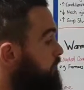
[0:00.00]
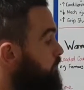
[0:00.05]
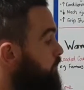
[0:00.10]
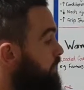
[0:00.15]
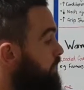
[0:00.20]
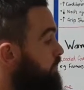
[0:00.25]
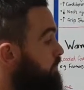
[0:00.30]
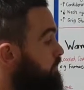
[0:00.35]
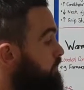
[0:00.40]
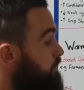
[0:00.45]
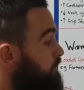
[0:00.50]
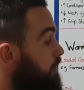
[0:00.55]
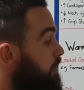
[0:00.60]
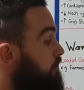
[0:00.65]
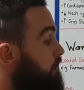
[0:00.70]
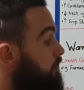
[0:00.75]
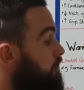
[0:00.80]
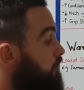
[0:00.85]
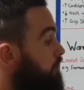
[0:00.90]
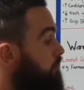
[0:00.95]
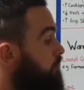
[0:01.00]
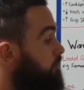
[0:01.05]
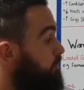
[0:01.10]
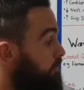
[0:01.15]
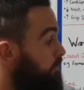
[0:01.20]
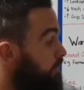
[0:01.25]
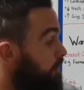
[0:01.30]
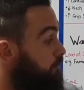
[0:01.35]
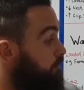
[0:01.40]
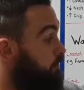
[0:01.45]
We can use a
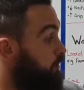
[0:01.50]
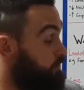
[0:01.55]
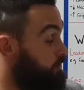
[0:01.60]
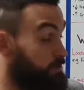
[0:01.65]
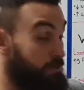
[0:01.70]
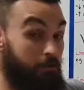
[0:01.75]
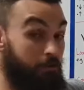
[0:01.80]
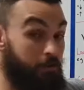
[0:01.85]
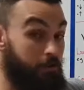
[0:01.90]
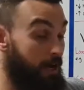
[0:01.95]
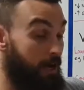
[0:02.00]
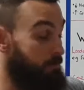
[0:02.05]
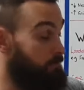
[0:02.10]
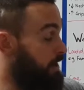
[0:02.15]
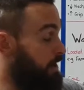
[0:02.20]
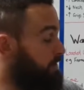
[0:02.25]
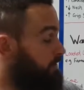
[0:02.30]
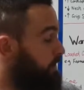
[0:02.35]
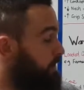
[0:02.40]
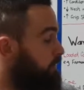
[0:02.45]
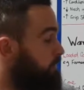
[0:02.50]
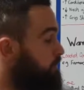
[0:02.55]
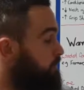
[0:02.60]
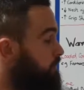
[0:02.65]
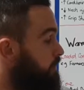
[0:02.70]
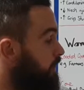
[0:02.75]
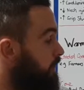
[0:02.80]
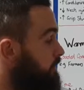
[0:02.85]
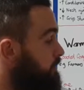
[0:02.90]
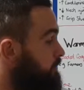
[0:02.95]
posterior chain based
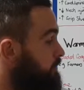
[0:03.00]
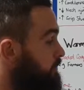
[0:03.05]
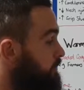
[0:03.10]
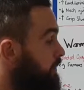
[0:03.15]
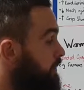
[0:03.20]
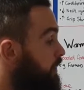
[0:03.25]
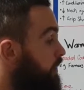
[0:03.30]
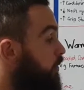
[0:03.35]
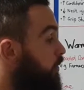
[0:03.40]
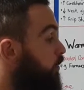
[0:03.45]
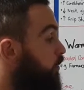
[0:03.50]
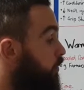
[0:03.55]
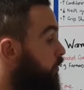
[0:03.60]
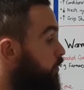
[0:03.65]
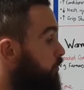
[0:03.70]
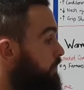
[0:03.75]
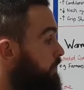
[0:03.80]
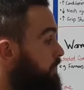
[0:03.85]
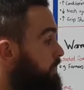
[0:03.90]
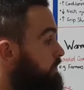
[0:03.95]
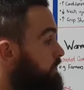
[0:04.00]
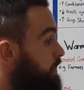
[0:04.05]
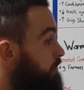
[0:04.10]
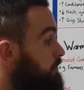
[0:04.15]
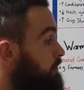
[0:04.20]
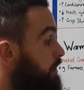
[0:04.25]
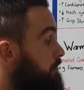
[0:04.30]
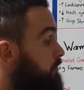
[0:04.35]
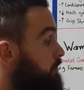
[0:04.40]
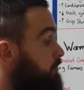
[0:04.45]
exercise, or we can
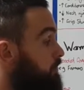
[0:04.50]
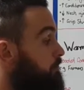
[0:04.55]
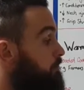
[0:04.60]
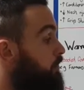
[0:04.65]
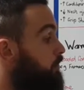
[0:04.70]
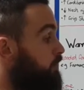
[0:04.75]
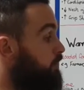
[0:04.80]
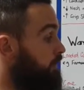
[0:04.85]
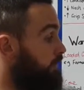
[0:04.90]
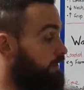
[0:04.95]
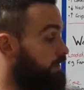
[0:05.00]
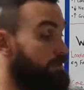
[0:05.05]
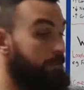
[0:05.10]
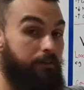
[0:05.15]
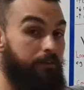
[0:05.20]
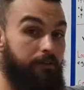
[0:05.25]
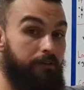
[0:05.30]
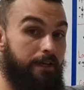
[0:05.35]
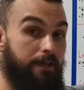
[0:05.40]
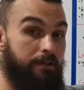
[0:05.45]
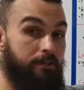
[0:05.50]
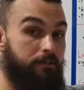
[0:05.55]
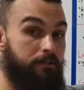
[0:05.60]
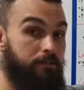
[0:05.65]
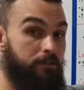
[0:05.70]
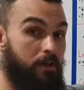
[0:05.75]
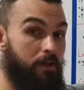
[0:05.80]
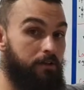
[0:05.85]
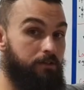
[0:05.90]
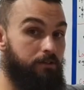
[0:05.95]
double up on the pulling
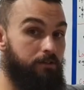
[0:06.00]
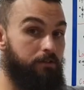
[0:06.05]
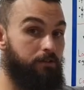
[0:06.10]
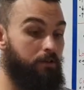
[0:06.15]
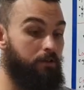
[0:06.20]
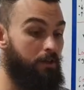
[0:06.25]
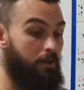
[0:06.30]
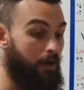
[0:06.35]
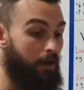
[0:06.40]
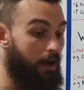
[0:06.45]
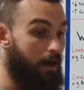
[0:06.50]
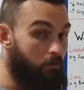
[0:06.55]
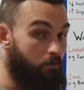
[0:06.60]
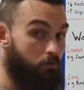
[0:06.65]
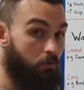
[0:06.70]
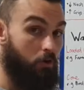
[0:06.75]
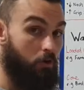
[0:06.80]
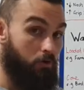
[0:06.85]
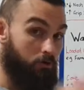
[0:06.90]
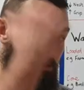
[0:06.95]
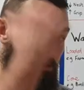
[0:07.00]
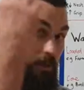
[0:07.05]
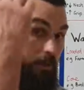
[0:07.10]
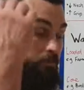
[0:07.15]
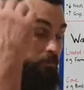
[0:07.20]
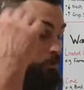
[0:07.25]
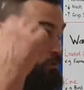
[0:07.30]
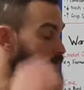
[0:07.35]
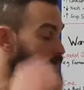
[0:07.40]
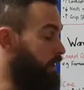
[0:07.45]
exercises, our rows, our
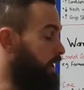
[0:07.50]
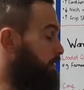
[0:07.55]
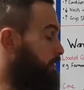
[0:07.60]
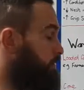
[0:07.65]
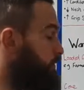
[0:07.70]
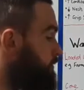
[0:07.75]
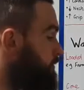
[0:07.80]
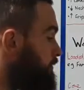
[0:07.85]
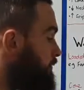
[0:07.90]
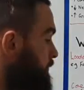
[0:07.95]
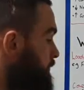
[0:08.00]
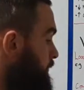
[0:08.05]
pull downs.